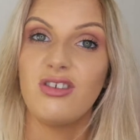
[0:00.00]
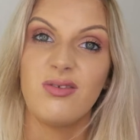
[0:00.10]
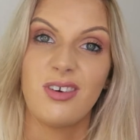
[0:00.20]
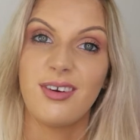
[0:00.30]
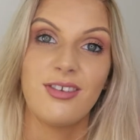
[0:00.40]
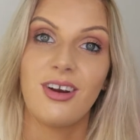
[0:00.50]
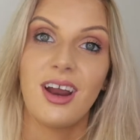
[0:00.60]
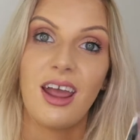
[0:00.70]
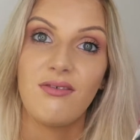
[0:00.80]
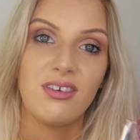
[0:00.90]
just for sort of
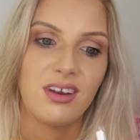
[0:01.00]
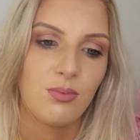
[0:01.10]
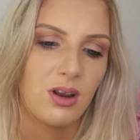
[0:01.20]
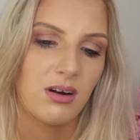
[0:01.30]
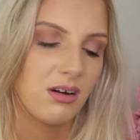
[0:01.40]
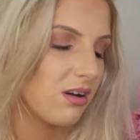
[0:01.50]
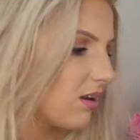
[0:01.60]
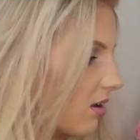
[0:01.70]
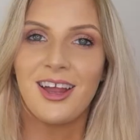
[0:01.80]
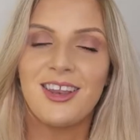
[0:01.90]
everyday wear.
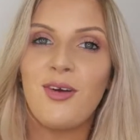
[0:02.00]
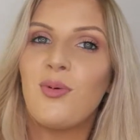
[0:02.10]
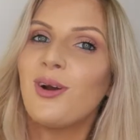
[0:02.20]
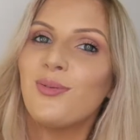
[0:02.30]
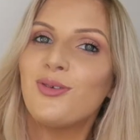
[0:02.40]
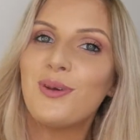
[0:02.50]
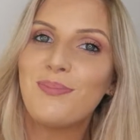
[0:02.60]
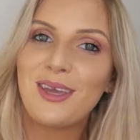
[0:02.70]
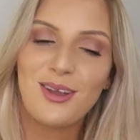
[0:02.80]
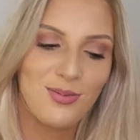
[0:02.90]
Now, where would we
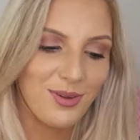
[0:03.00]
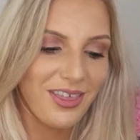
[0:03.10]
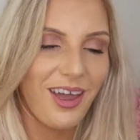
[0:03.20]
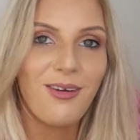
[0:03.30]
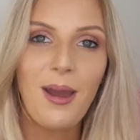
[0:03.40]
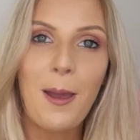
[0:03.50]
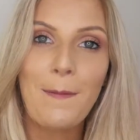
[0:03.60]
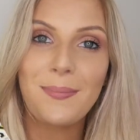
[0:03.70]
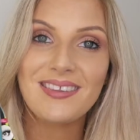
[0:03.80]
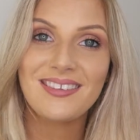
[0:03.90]
be without
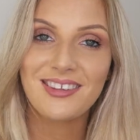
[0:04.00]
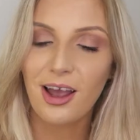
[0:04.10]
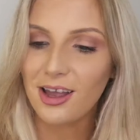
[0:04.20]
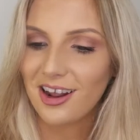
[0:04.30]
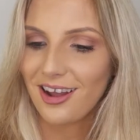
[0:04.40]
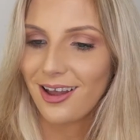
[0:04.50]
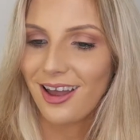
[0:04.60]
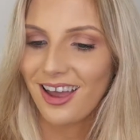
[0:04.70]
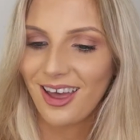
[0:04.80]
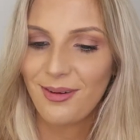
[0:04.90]
mascara?
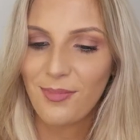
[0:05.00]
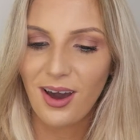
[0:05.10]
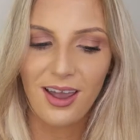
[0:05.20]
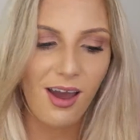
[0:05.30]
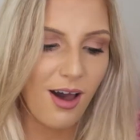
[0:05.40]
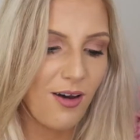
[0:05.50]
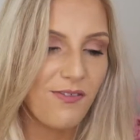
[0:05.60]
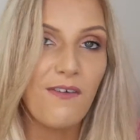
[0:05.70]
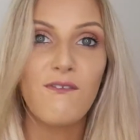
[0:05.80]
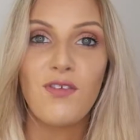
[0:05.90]
I
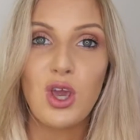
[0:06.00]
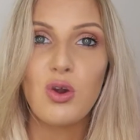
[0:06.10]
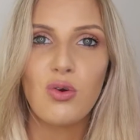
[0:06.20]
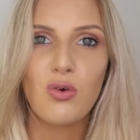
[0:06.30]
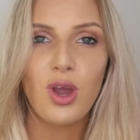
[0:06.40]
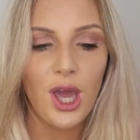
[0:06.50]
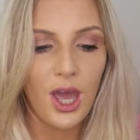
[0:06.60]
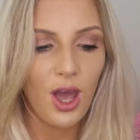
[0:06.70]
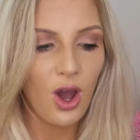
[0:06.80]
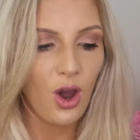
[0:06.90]
have a few
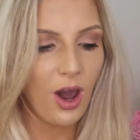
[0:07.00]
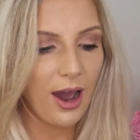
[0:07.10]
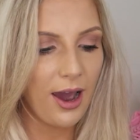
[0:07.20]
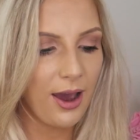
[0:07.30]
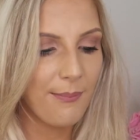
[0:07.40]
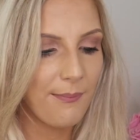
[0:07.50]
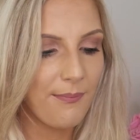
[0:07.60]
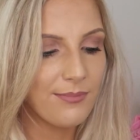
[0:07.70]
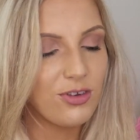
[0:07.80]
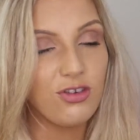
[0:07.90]

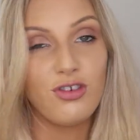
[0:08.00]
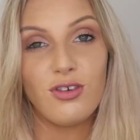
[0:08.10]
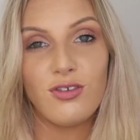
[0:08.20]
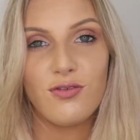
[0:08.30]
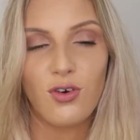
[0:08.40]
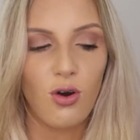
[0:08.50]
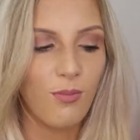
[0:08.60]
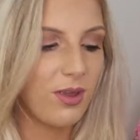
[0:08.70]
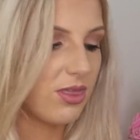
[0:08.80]
to choose from.